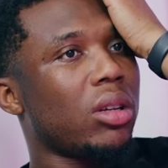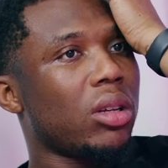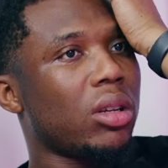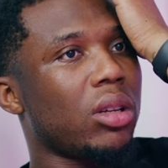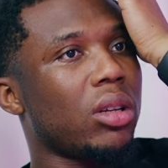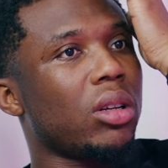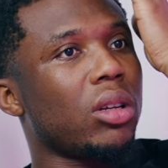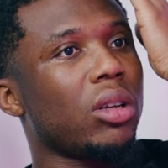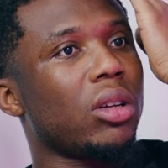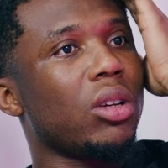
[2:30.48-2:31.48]
with this
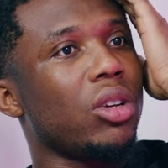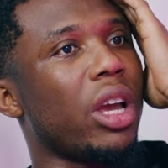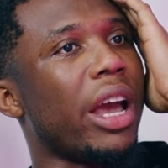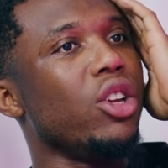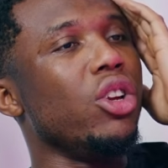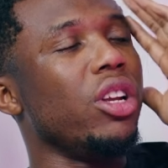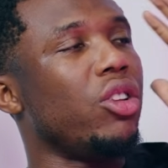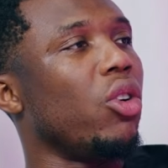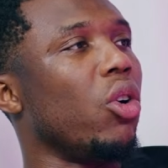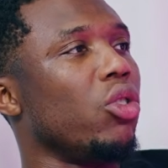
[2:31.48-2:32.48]
guilt. You need to go